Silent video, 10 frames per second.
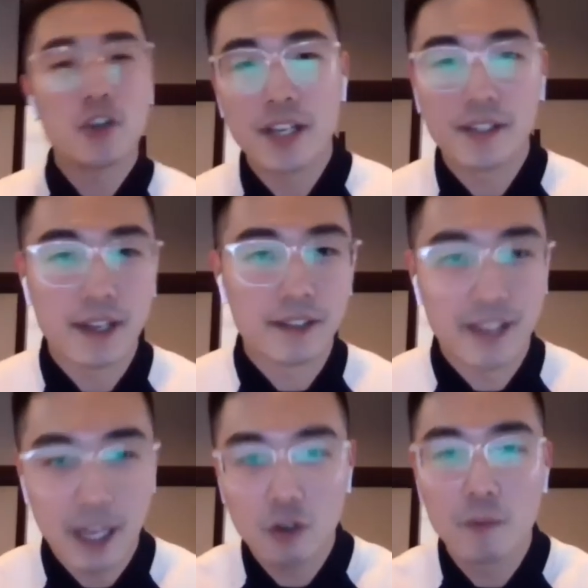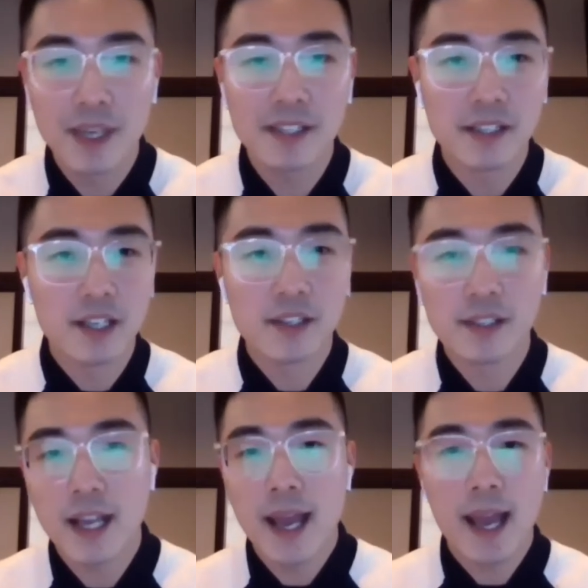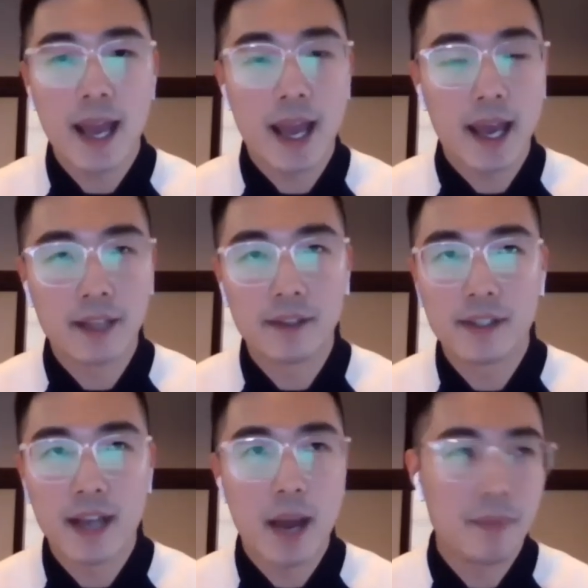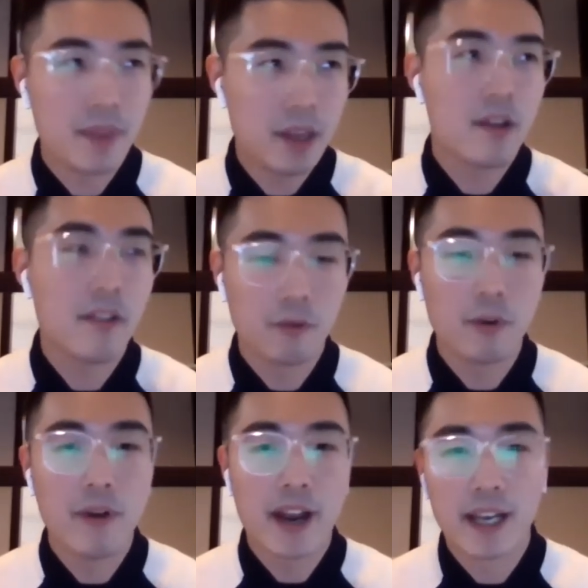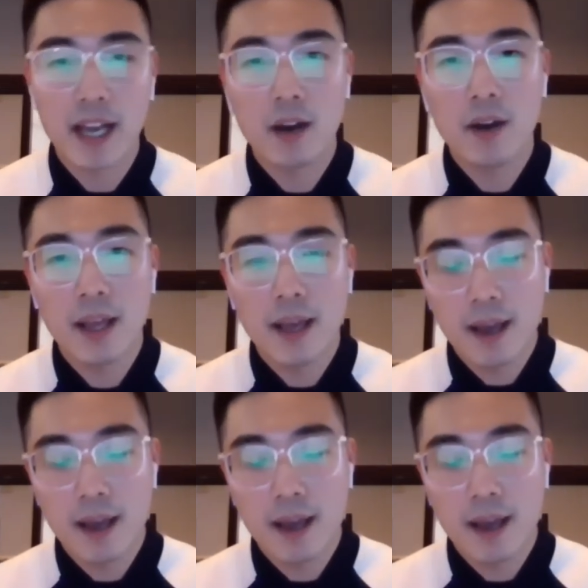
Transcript: is international business, and I'm year 3 right now.